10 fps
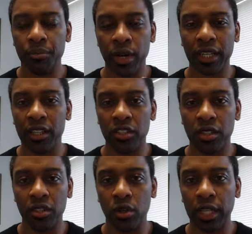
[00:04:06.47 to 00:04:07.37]

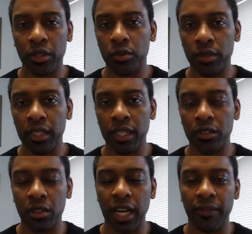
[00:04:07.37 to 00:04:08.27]
practitioner's code that you will need
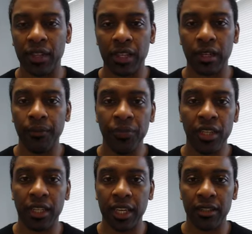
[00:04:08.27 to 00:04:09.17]
to have
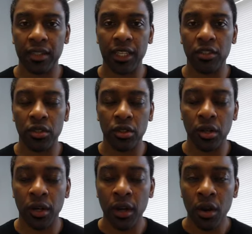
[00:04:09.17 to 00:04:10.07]
the kit sent to
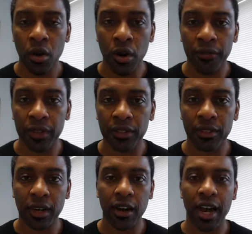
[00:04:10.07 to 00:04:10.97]
your
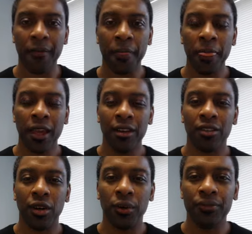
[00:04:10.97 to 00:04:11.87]
office. All right.
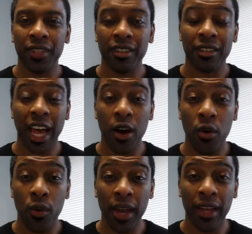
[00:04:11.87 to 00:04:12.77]
So this is our
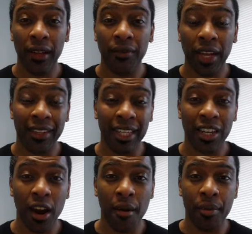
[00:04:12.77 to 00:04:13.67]
way at Dean
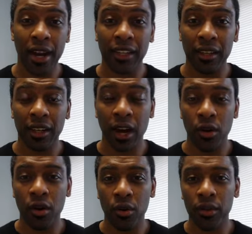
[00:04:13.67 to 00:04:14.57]
Chiropractic. Our
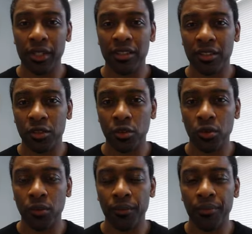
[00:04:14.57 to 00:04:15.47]
goal is to